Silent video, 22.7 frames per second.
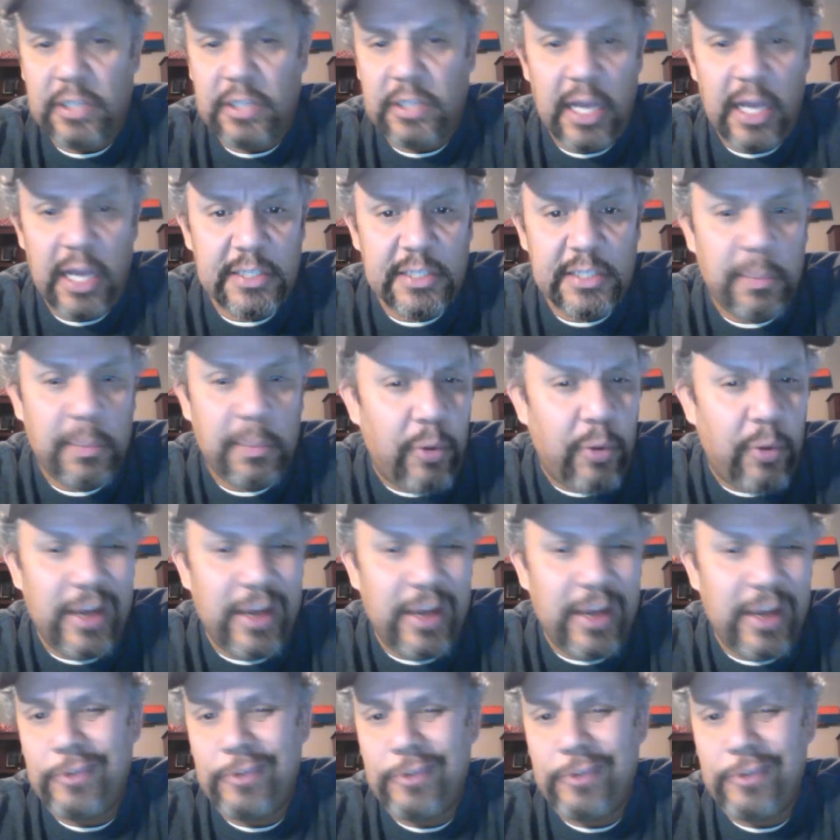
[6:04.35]
Let's appoint
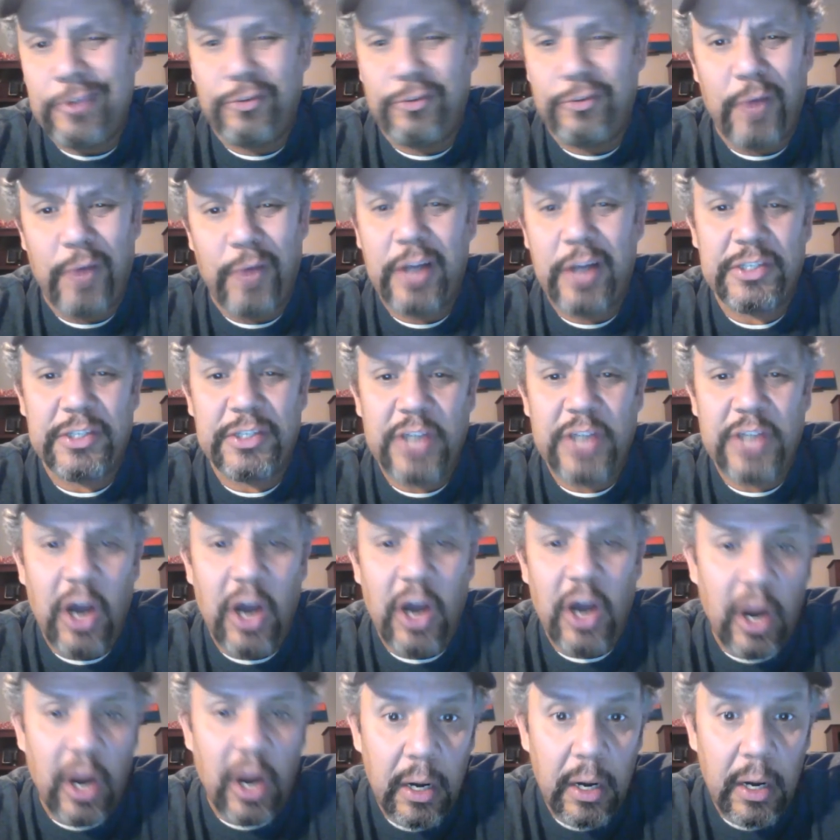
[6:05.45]
a drug
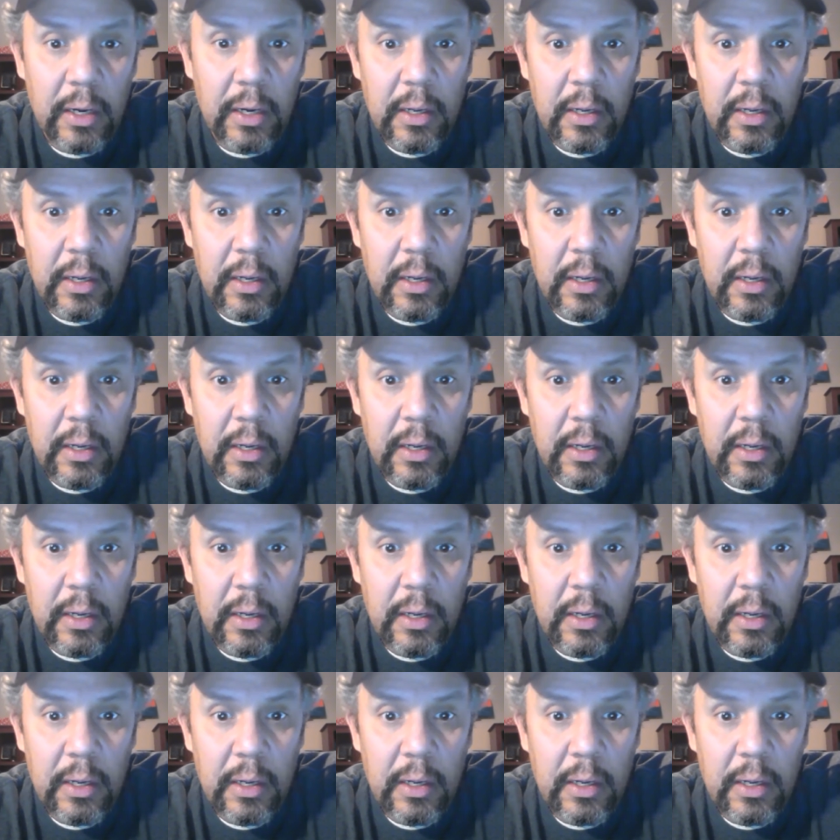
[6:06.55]
czar.